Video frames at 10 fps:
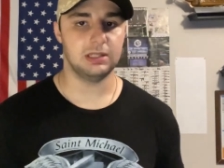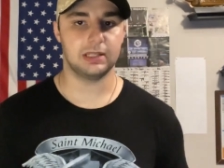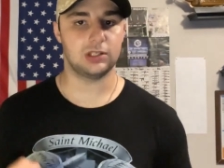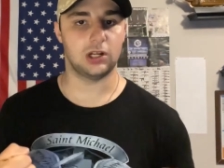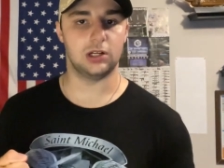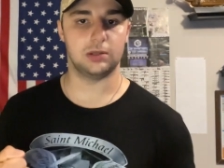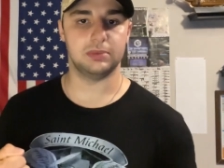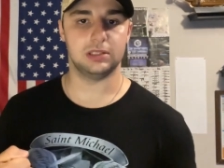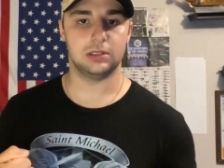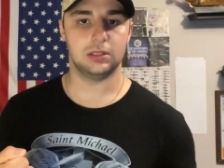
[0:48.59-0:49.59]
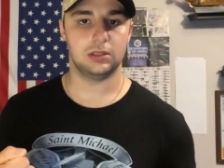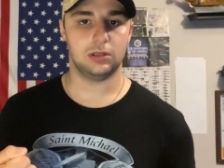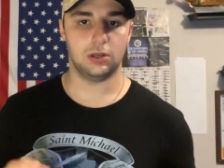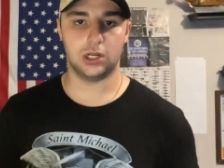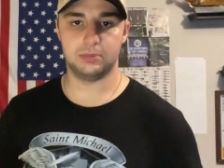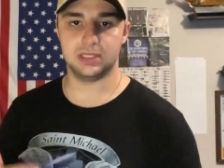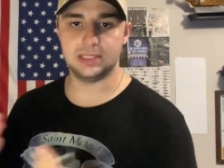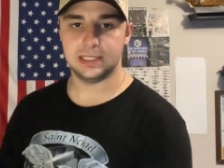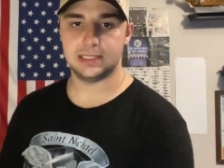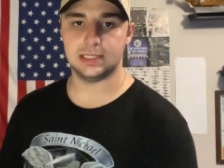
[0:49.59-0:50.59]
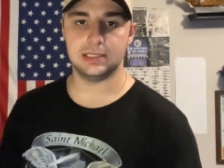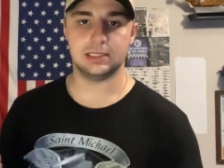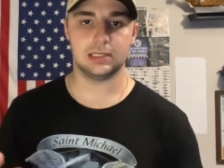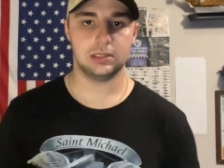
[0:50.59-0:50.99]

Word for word: like armed, armed citizens,